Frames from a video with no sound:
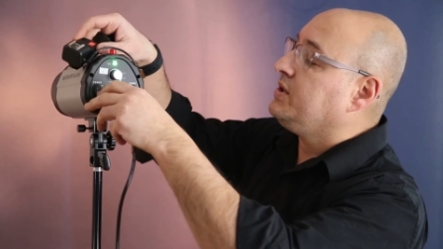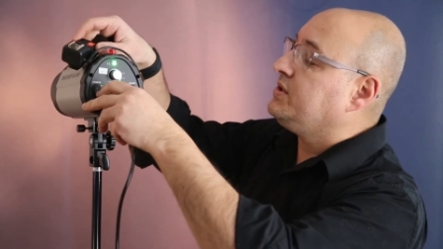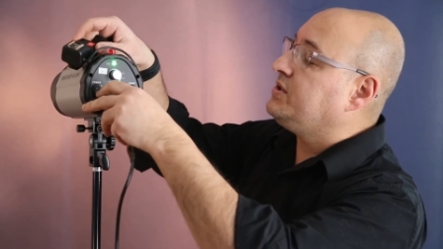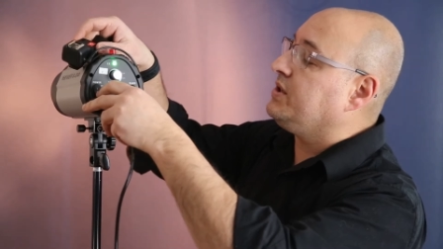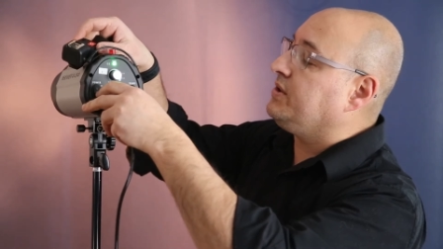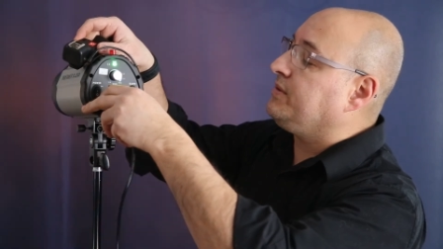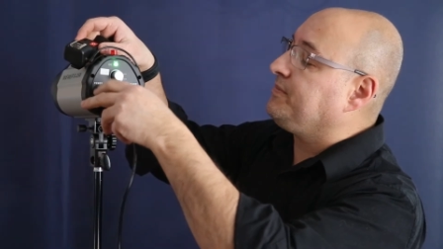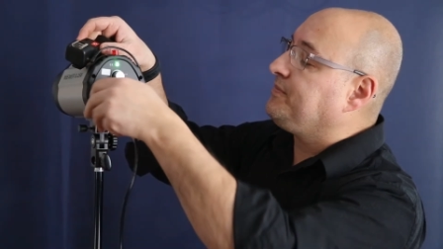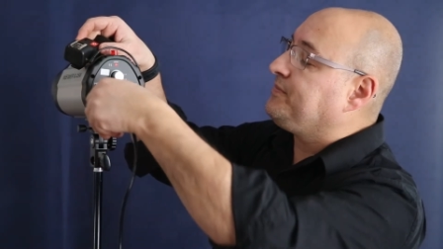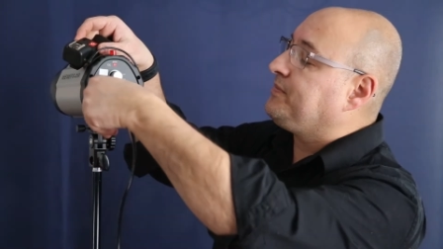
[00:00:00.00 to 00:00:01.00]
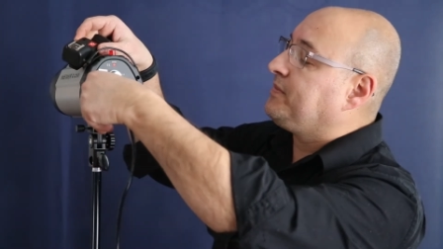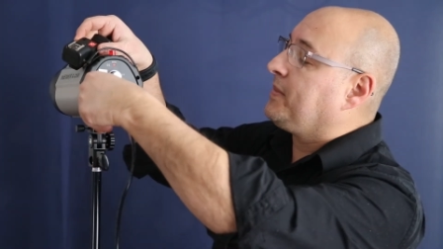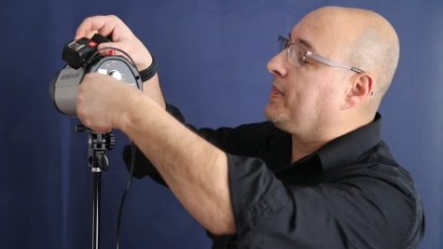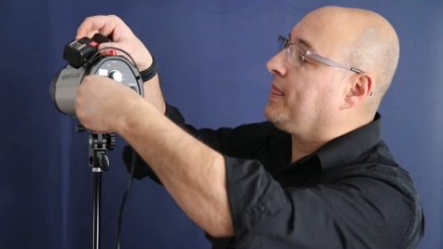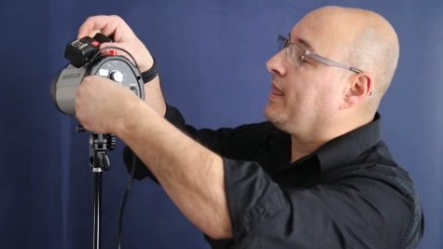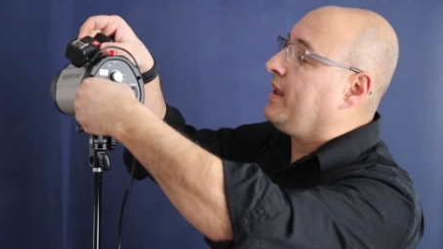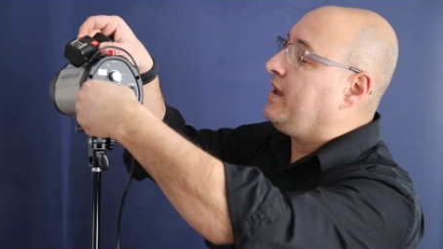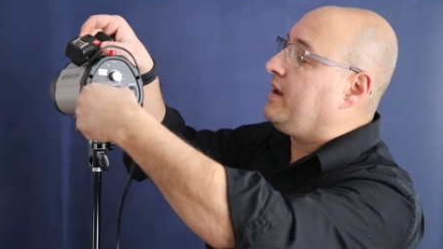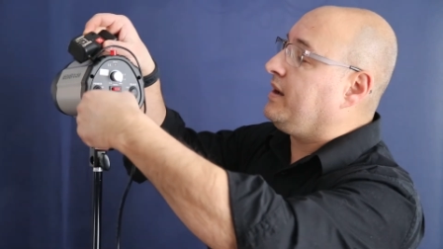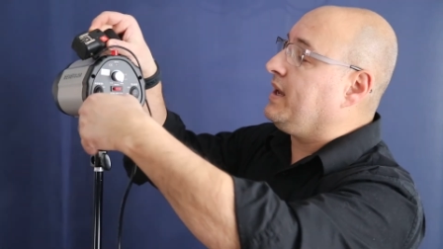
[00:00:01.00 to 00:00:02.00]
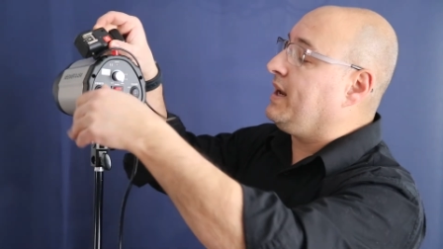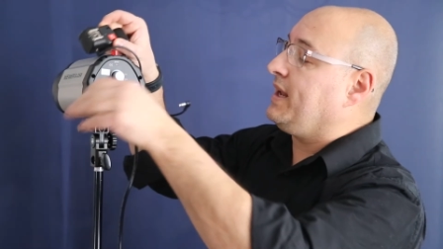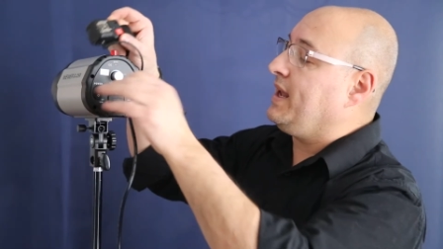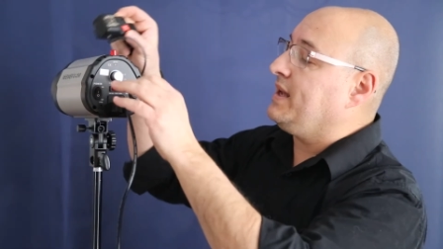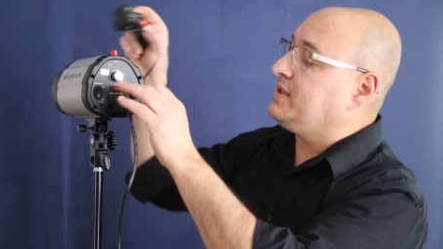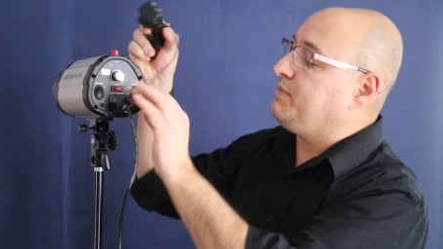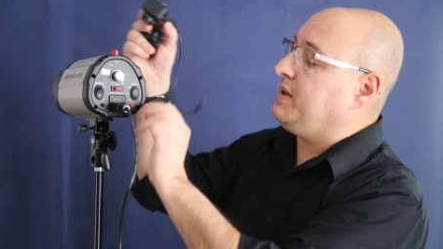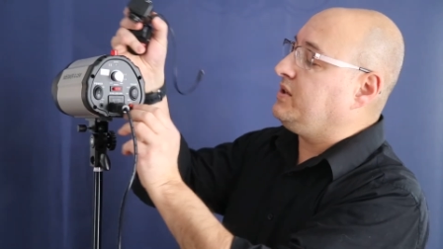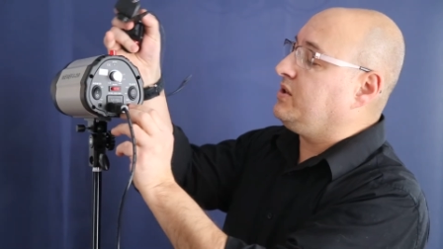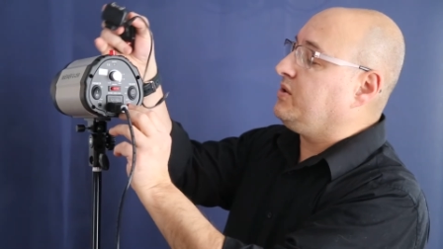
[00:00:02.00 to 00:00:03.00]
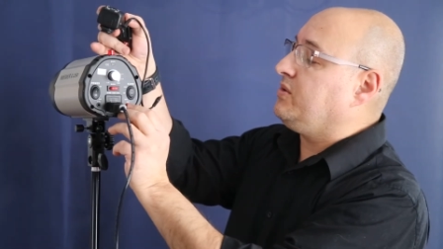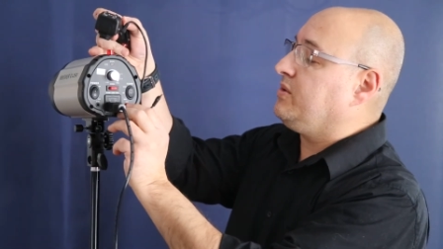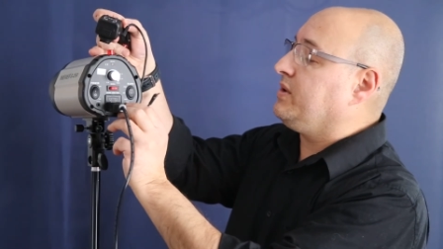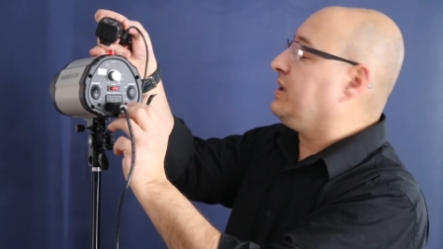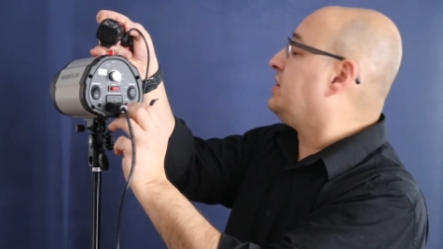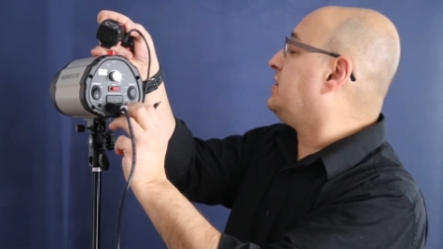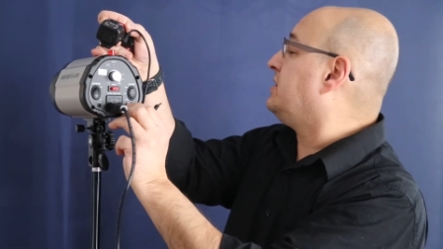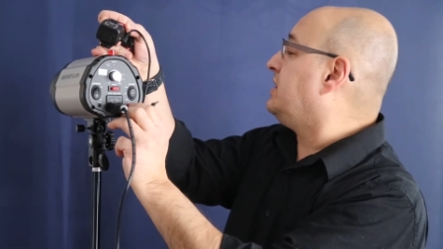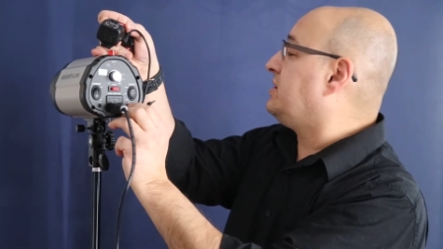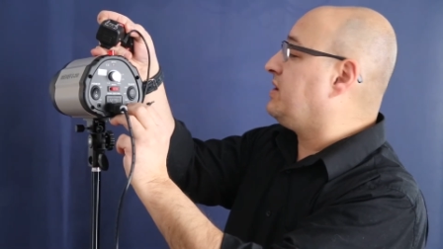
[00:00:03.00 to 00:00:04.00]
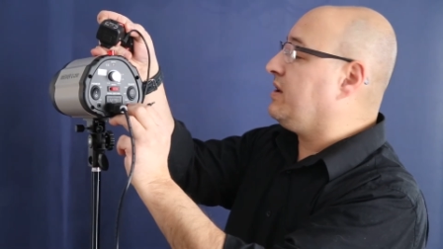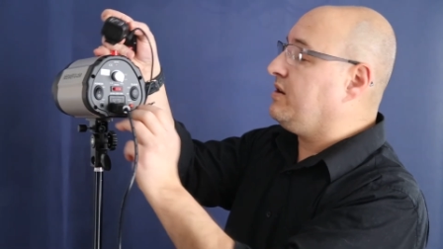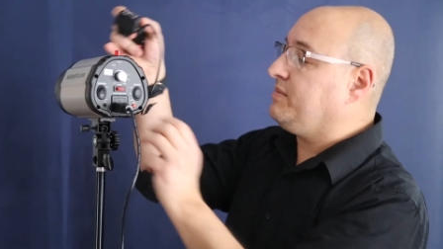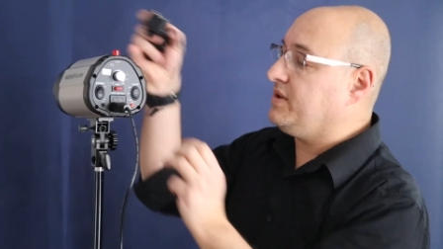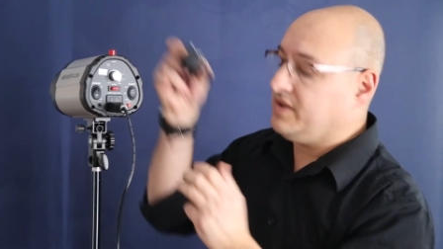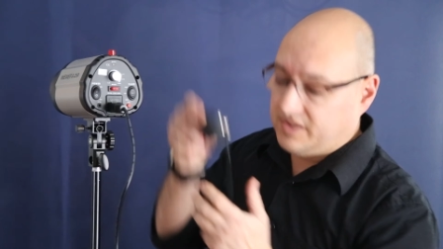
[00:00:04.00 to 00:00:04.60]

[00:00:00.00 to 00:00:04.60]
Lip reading: So, again, I can't speak to... We're going to just discharge. Oh, nothing to